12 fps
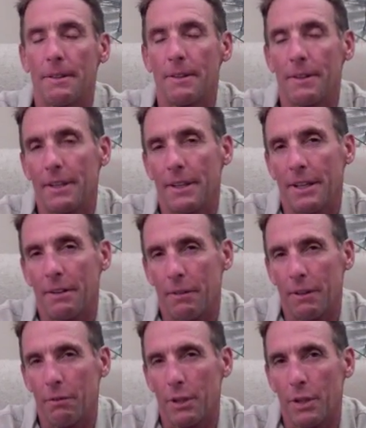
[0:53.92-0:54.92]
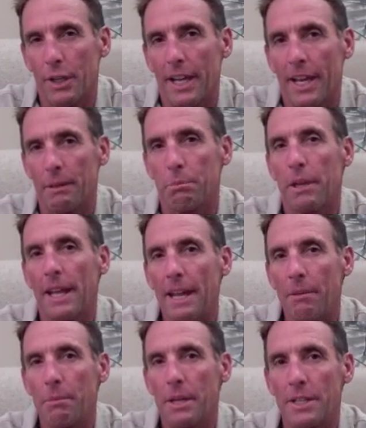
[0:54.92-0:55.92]
If we look at
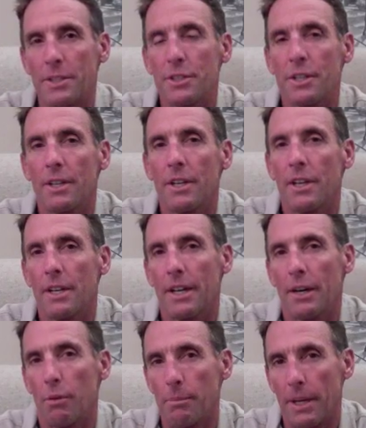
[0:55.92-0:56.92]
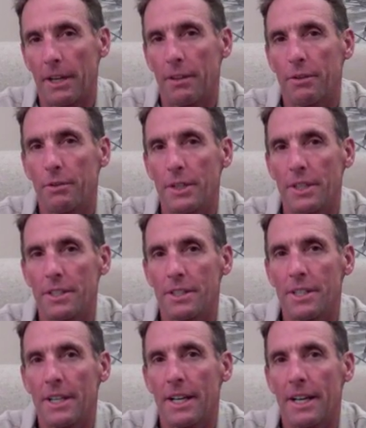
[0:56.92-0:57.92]
plant-based
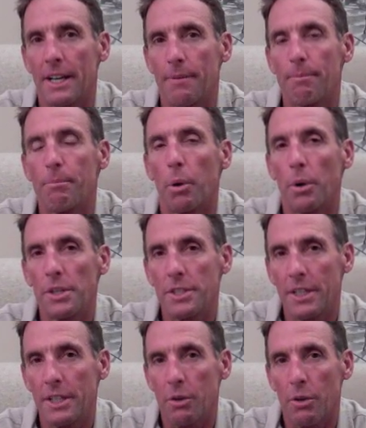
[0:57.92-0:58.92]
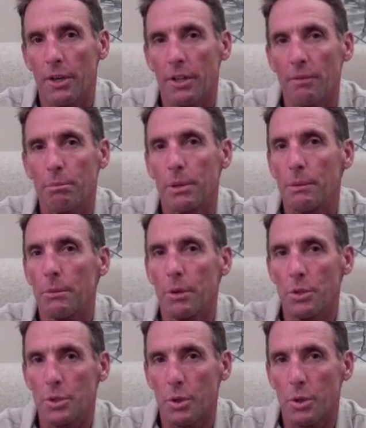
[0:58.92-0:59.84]
omega-3s, borage seed oil, primrose